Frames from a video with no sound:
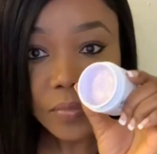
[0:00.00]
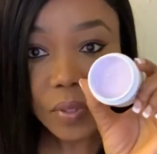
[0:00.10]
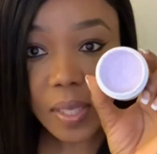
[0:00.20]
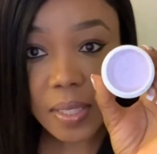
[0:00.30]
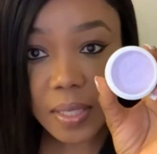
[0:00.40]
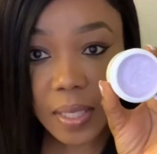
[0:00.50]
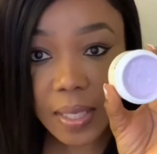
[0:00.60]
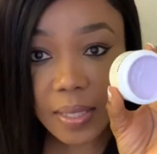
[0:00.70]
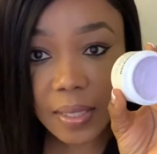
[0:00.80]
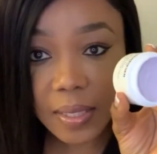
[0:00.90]
You can see, I
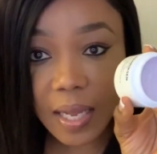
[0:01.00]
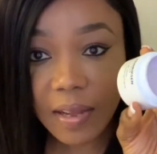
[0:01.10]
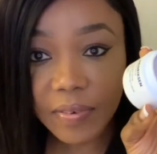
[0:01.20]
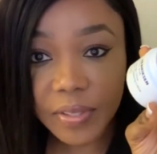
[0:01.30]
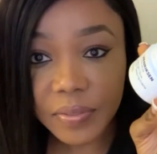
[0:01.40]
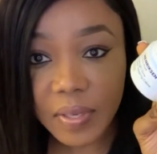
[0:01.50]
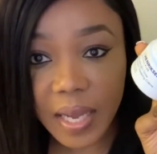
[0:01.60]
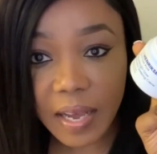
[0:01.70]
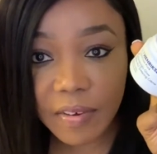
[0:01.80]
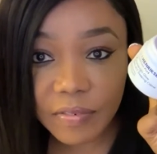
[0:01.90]
still have it.
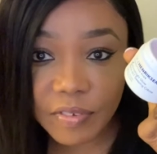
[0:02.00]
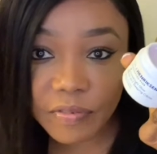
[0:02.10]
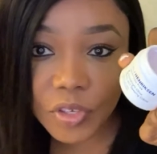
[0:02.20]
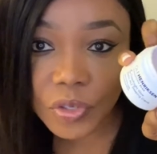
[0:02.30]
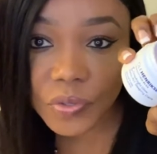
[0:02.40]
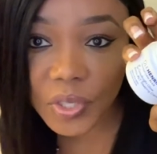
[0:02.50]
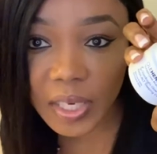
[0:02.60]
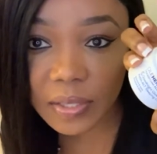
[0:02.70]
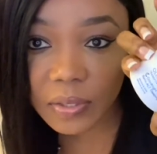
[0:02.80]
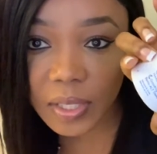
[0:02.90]
I haven't even used it. I
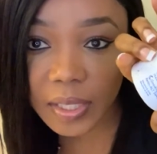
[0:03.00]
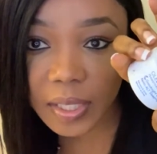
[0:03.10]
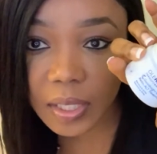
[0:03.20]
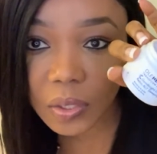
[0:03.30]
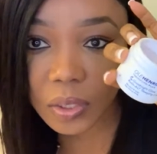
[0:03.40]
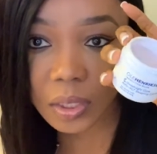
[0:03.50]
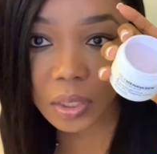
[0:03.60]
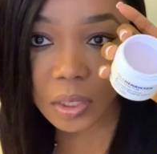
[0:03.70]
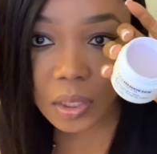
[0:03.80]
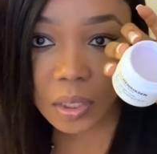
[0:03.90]
can look at the corner
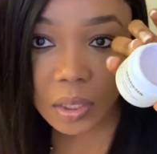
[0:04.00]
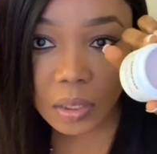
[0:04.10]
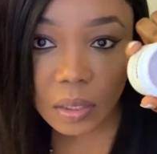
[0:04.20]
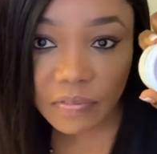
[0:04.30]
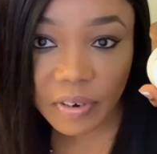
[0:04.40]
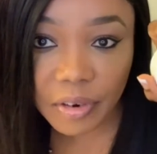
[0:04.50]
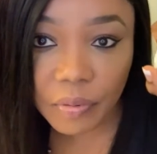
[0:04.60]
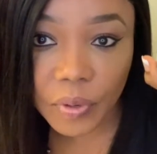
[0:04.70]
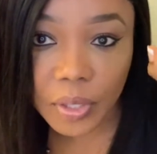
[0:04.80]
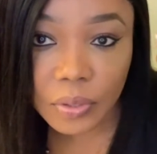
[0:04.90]
very
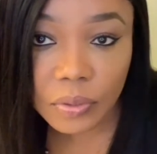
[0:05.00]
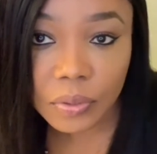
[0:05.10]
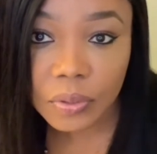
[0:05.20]
well.